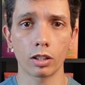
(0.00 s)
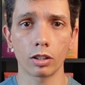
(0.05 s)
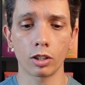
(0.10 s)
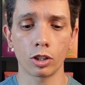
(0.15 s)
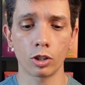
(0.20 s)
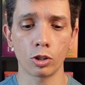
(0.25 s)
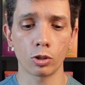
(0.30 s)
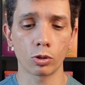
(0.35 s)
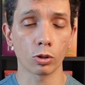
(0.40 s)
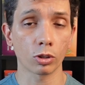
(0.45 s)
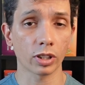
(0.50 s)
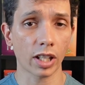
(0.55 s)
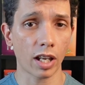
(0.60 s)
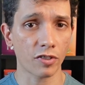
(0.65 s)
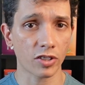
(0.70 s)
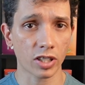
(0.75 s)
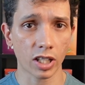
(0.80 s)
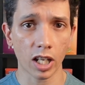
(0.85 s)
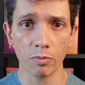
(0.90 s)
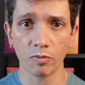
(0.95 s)
You don't
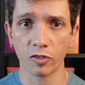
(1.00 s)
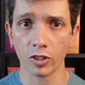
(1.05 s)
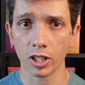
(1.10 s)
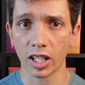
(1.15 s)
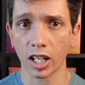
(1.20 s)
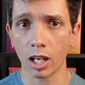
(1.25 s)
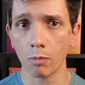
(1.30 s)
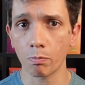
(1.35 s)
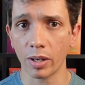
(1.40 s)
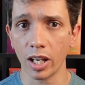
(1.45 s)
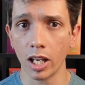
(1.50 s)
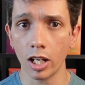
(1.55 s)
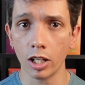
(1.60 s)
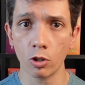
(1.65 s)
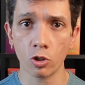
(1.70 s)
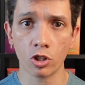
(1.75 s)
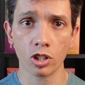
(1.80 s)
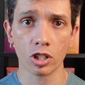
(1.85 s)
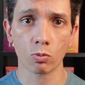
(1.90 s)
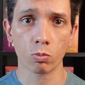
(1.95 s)
have time for the campaign,
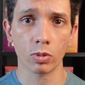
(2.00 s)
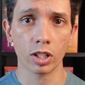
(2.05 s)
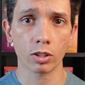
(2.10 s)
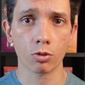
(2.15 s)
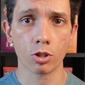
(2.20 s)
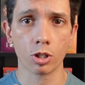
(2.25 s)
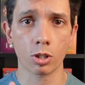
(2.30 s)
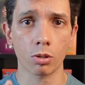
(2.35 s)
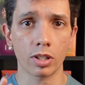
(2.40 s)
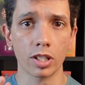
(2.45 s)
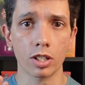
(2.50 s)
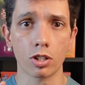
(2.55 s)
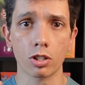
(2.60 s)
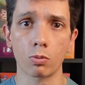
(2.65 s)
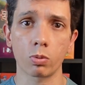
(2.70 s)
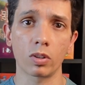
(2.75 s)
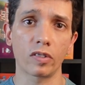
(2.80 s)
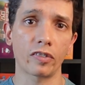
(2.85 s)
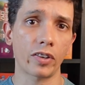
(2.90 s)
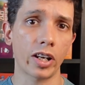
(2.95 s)
you just want to show this
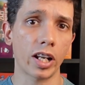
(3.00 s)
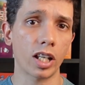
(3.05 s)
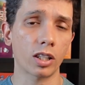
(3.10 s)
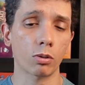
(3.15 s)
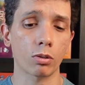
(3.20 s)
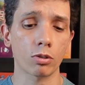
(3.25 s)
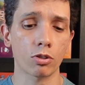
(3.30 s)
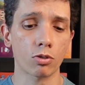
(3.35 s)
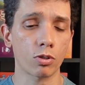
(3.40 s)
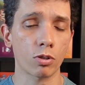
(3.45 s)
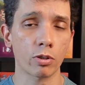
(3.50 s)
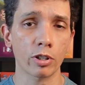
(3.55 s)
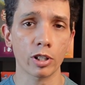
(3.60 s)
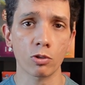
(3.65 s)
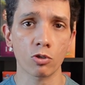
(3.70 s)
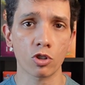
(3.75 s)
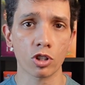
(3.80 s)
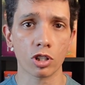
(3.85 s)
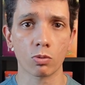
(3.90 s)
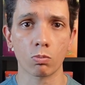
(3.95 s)
to a friend, or
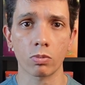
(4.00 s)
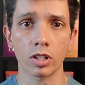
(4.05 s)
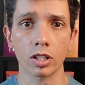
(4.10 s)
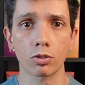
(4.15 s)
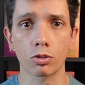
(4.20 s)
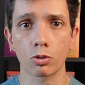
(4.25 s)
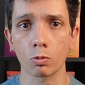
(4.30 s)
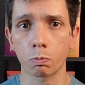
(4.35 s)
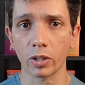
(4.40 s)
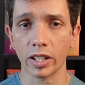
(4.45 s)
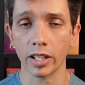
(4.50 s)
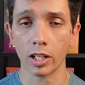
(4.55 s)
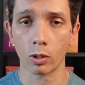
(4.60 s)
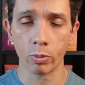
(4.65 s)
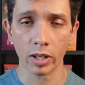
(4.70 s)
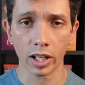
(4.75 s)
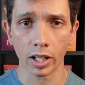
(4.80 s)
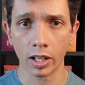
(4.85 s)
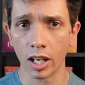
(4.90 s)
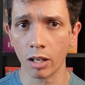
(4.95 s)
you just want to play a
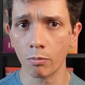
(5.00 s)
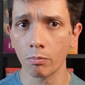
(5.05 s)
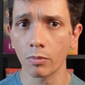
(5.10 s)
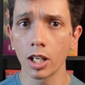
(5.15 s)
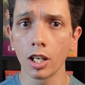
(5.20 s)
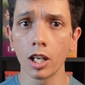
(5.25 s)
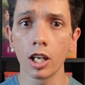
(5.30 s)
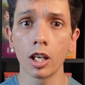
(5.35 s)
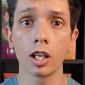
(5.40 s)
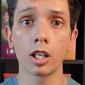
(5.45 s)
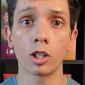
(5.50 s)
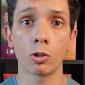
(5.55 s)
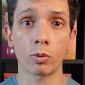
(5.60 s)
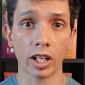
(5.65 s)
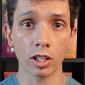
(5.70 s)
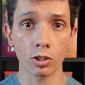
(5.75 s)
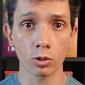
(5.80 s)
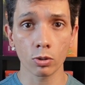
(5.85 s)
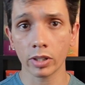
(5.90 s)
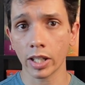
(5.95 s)
quick game, you
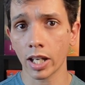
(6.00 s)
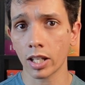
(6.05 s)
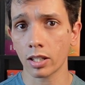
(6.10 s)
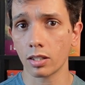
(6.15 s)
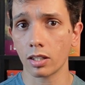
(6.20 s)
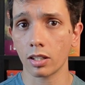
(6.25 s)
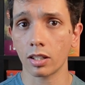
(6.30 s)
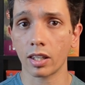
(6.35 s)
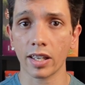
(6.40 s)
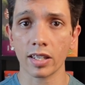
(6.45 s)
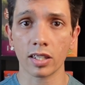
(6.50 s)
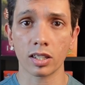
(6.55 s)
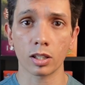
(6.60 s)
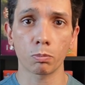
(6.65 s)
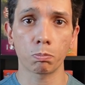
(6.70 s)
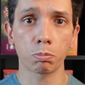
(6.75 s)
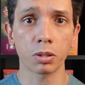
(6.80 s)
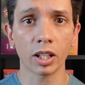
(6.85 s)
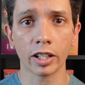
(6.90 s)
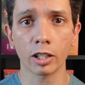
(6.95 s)
can do that. It has
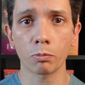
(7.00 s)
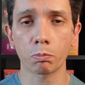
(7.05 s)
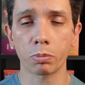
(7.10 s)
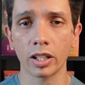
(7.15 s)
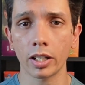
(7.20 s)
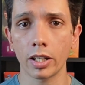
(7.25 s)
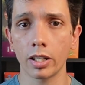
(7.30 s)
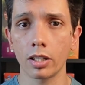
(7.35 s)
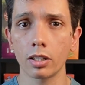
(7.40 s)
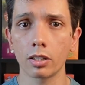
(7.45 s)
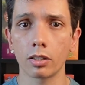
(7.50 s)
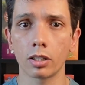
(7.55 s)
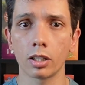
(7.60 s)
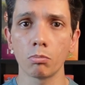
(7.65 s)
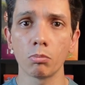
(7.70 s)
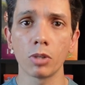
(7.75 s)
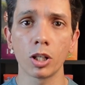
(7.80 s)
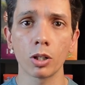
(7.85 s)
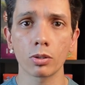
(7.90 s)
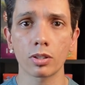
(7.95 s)
a plug and play
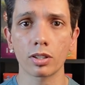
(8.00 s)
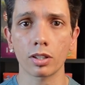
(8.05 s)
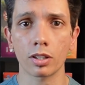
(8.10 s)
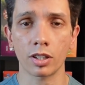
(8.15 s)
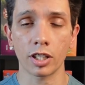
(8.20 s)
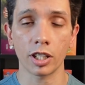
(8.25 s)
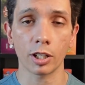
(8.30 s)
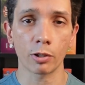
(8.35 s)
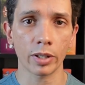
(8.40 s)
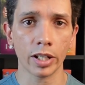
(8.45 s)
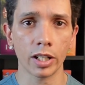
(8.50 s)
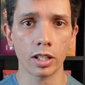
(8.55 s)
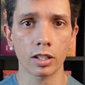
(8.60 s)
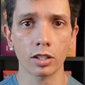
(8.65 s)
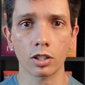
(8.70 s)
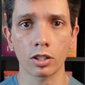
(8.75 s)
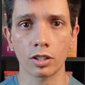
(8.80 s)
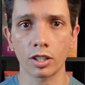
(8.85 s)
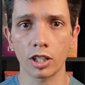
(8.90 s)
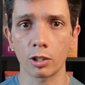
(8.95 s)
mode, the
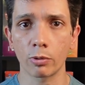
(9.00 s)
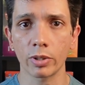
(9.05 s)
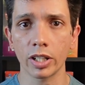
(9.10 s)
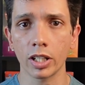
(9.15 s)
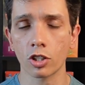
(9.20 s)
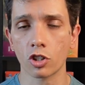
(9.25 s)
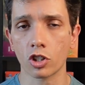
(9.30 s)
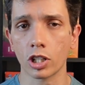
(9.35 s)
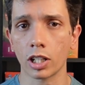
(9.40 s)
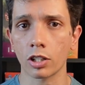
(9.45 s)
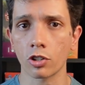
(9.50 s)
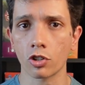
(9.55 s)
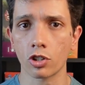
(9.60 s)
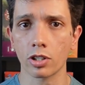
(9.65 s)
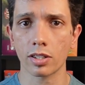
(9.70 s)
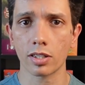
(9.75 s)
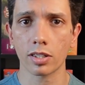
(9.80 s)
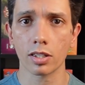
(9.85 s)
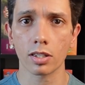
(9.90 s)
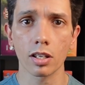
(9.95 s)
arena
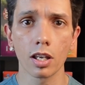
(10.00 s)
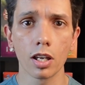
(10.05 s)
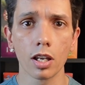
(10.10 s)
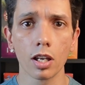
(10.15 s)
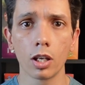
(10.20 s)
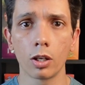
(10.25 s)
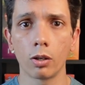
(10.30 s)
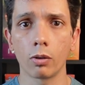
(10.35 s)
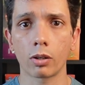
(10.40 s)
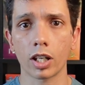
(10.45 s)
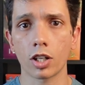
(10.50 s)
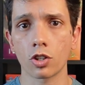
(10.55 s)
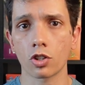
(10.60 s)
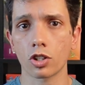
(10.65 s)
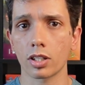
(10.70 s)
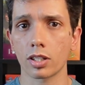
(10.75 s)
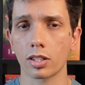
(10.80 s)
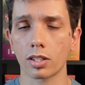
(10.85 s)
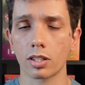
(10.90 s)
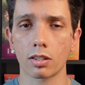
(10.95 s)
challenges. You can
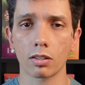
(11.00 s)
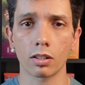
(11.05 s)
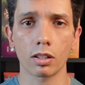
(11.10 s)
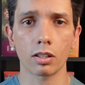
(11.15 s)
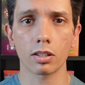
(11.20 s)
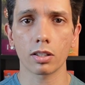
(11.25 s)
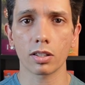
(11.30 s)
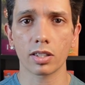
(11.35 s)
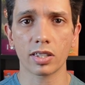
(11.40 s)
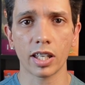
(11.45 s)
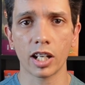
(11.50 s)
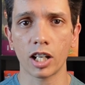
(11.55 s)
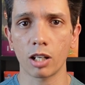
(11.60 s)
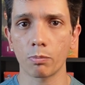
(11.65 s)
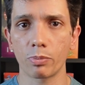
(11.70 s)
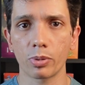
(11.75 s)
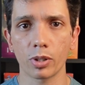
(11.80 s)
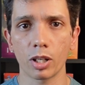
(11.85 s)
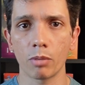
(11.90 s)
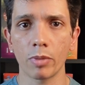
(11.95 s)
just set
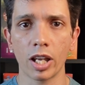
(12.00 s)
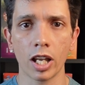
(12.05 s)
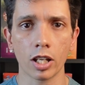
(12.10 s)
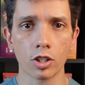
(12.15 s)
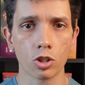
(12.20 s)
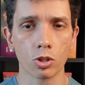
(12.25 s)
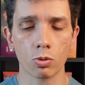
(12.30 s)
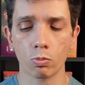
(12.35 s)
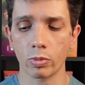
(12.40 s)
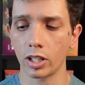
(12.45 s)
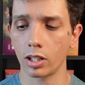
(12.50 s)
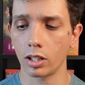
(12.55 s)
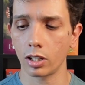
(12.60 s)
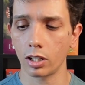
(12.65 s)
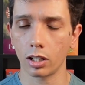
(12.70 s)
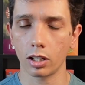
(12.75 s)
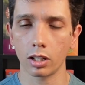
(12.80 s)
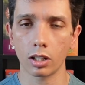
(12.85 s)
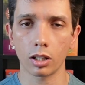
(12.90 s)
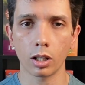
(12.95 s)
up a match with
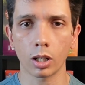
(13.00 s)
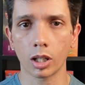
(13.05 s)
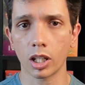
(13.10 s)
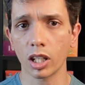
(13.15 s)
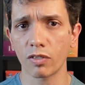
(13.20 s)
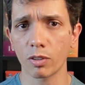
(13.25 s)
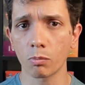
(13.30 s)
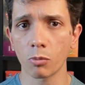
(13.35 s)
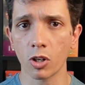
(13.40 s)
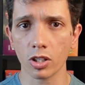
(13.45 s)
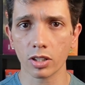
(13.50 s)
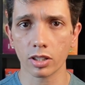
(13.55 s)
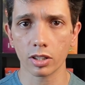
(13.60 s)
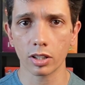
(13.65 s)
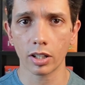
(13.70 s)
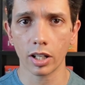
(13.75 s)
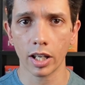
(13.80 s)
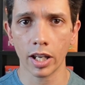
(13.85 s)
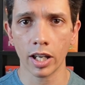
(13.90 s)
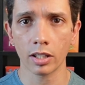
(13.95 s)
a given
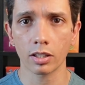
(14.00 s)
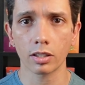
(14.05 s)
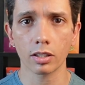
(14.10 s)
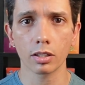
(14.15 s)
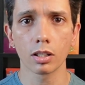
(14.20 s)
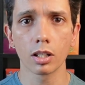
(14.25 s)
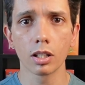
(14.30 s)
monster and